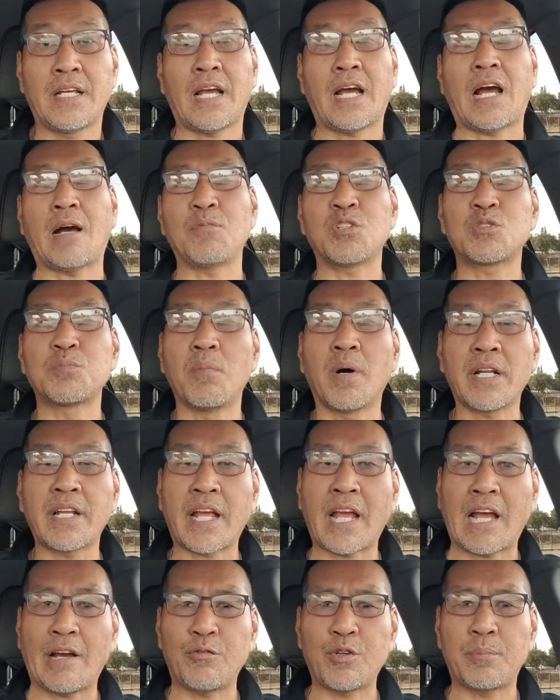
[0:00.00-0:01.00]
how much
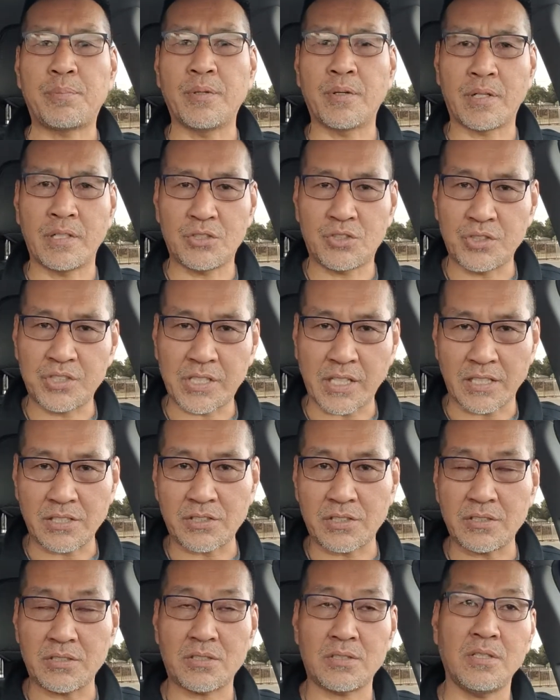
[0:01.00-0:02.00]
money have we put into
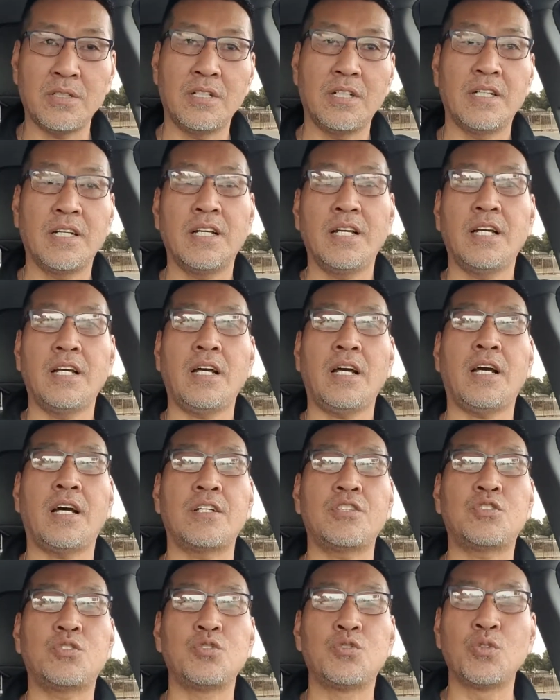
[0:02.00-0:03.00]
justice?
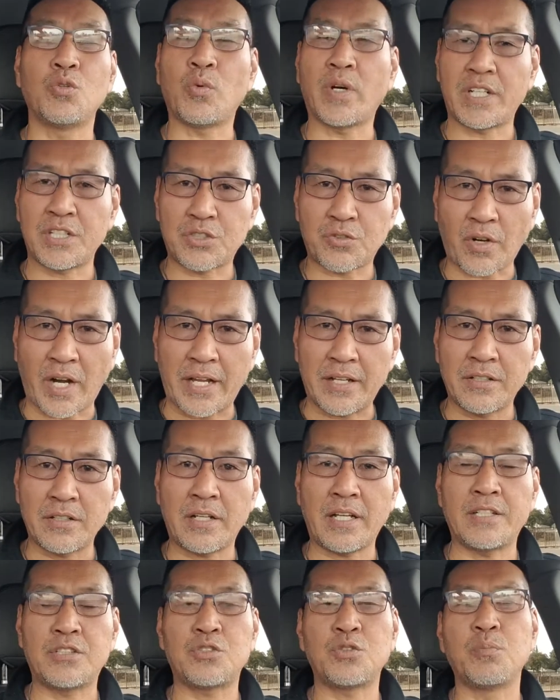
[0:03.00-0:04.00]
uh, to do what is right
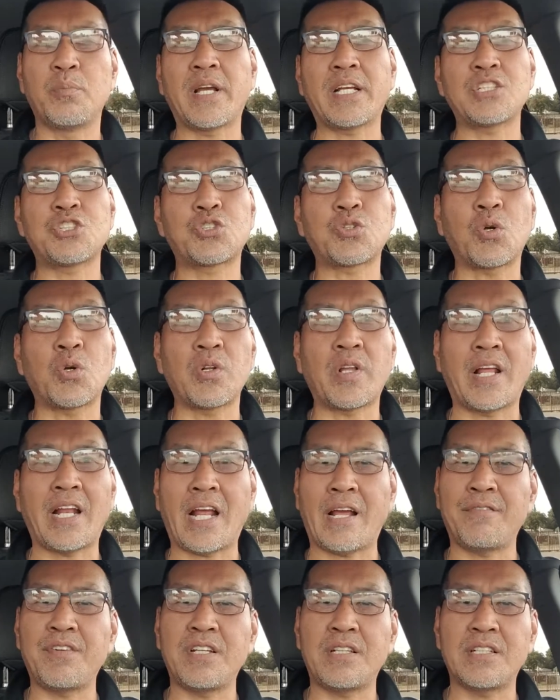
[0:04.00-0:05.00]
and to make sure that
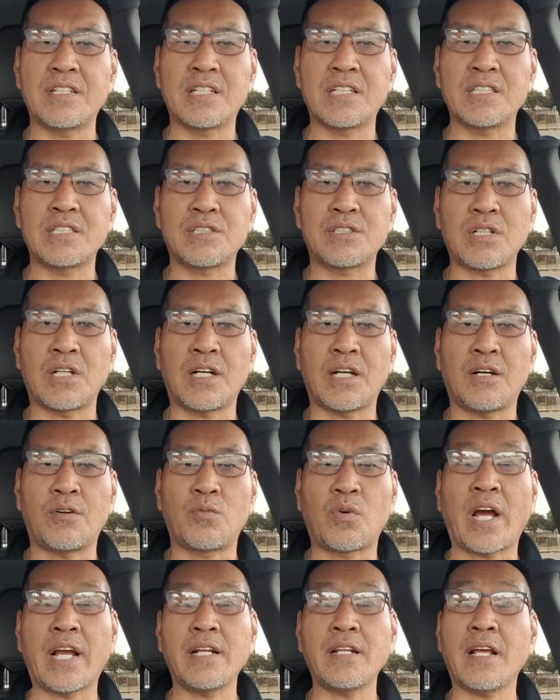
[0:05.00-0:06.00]
everything is uh,
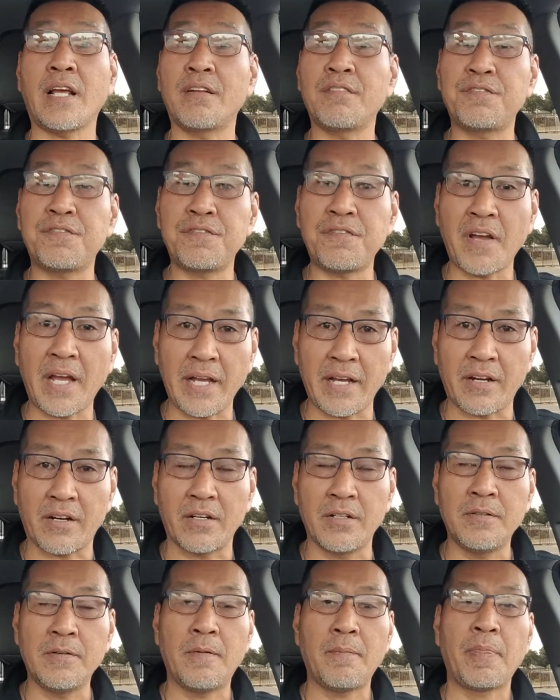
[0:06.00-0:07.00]
right and
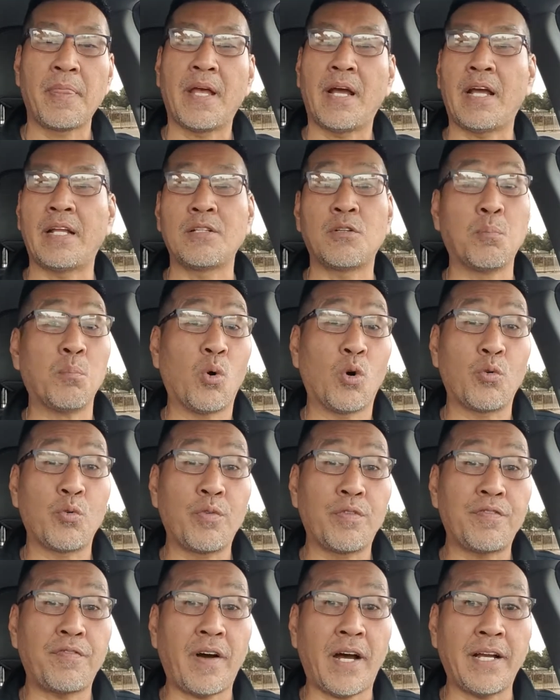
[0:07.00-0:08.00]
fair. And the more
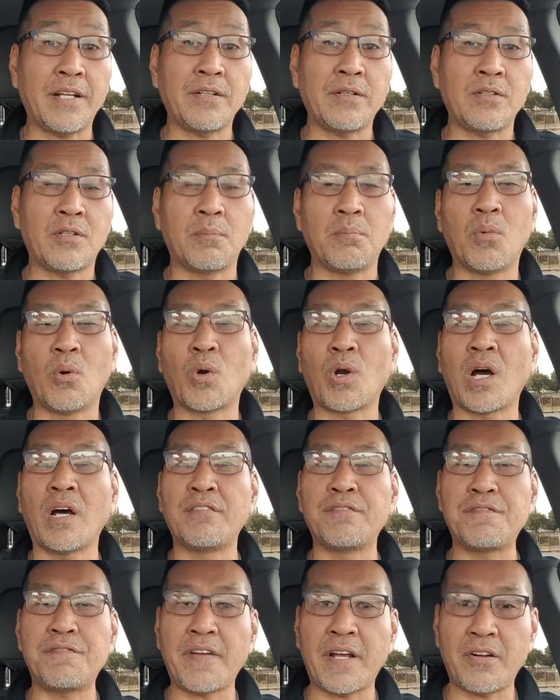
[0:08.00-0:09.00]
we fight, the more
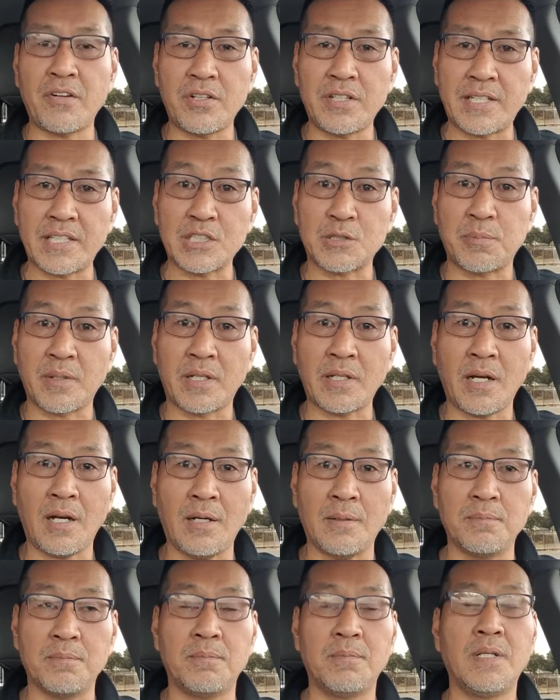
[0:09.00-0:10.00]
unfair things
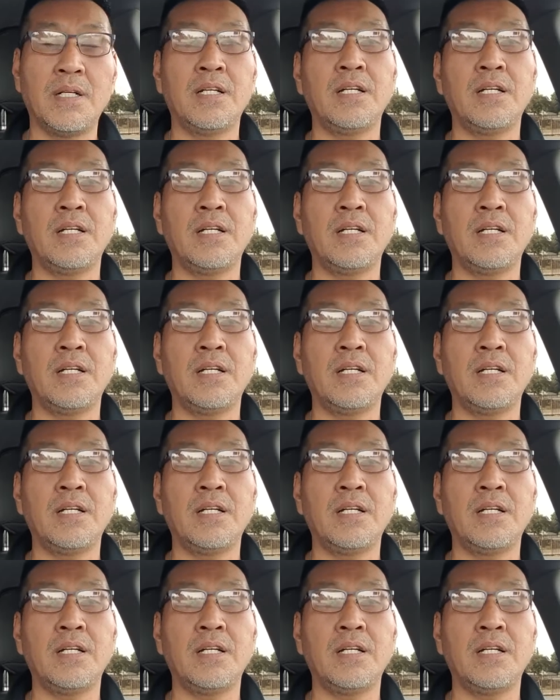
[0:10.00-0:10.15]
become.